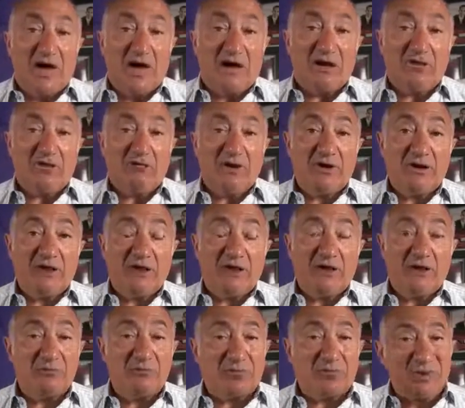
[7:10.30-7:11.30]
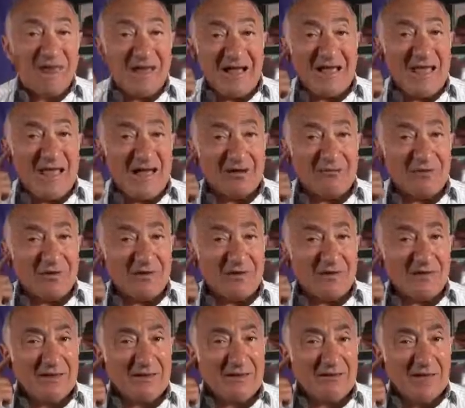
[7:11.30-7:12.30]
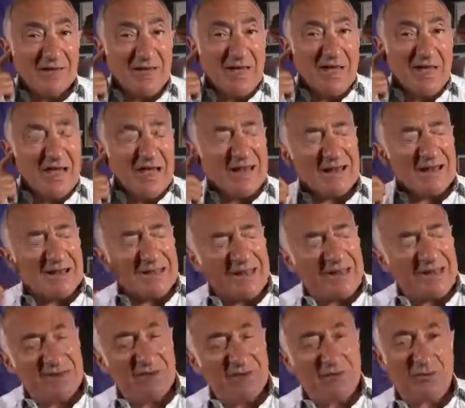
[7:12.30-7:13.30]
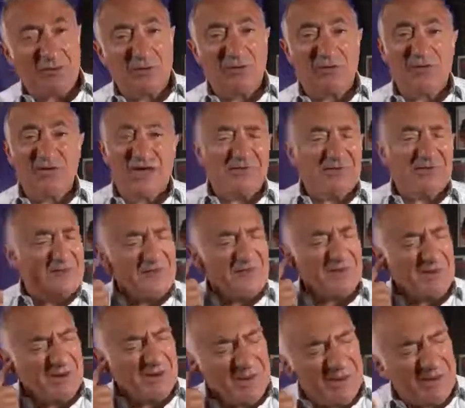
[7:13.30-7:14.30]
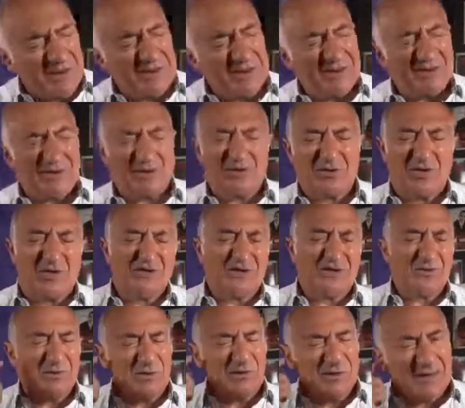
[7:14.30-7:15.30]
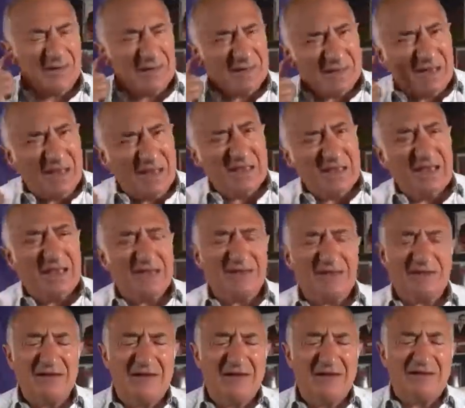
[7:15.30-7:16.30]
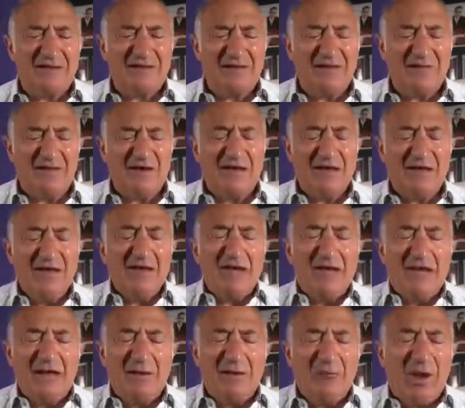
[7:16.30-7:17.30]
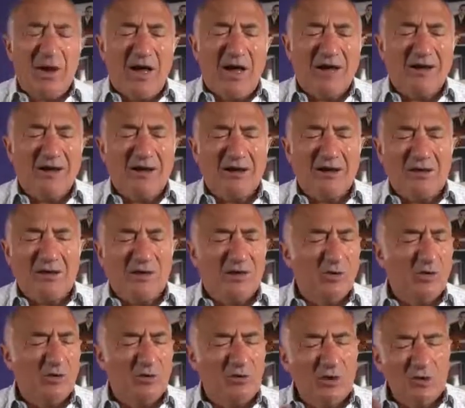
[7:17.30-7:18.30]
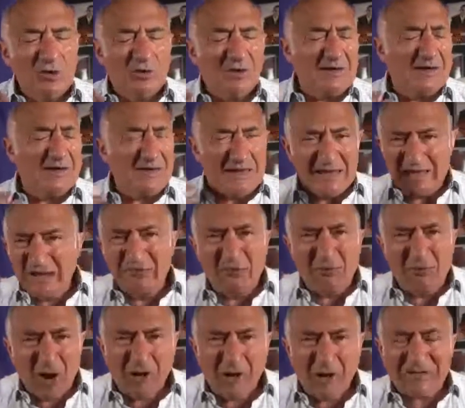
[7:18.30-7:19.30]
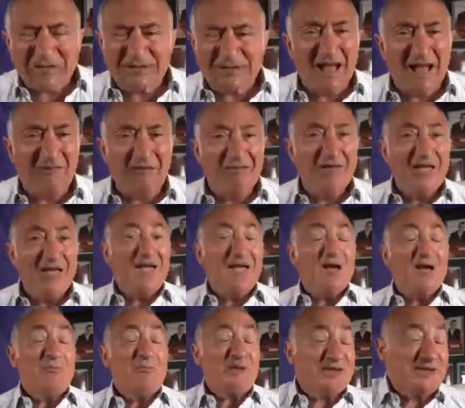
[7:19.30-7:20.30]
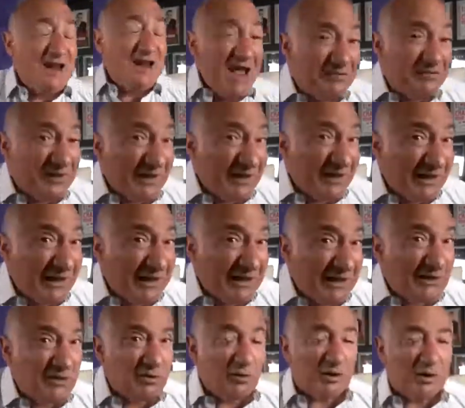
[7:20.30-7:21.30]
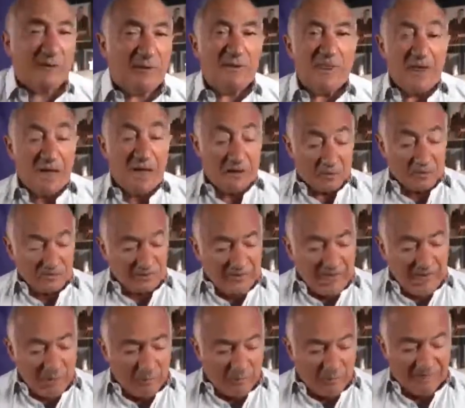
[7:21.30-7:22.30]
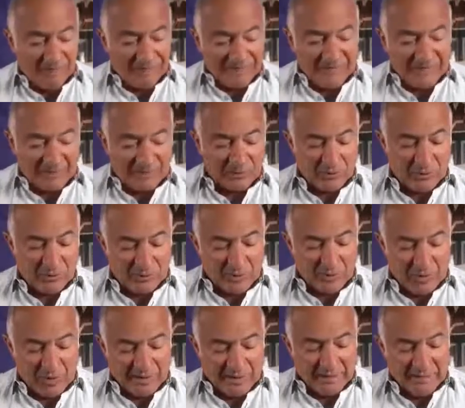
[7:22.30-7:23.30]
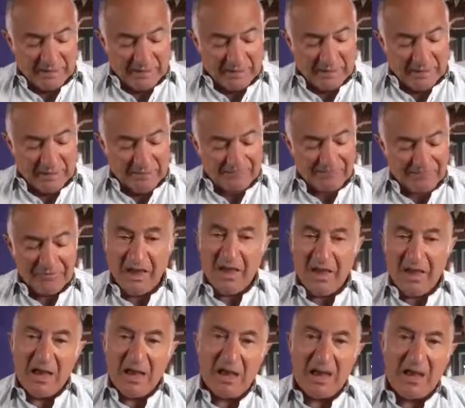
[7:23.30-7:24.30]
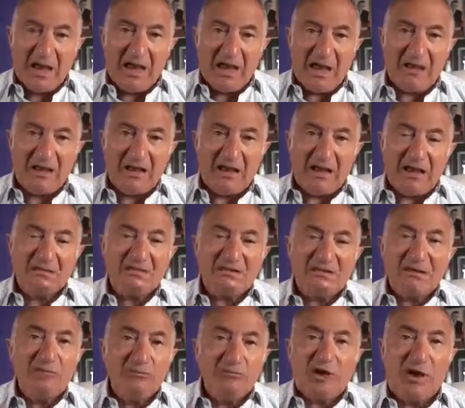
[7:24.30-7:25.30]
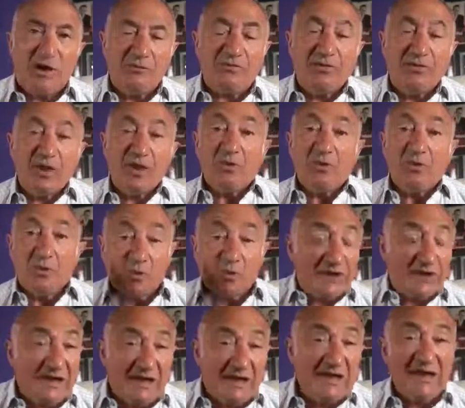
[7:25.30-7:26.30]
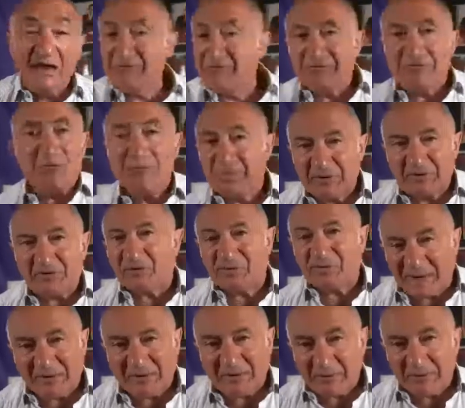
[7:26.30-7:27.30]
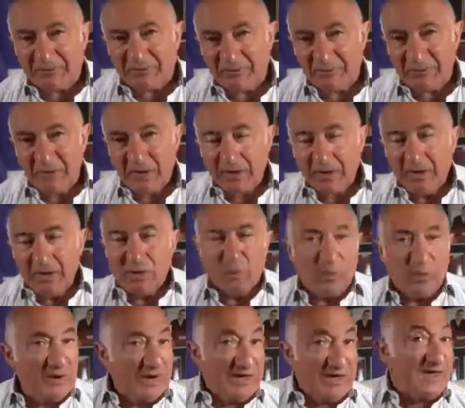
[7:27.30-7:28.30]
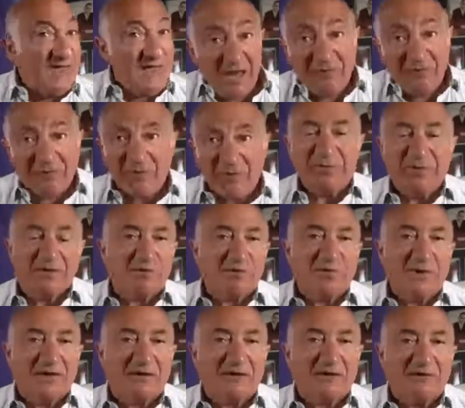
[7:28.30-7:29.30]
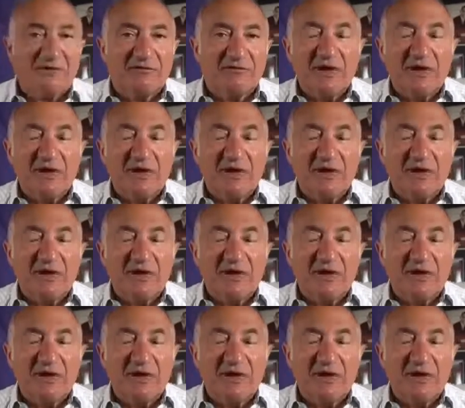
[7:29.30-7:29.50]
really plug our ears and lean into good stuff. You're leaning into gossip. You're leaning into negativity. But you can hear a lot of stuff, but you don't have to lean into it, because that will affect your mind. And sometimes we hear from perspective. We hear from perspective.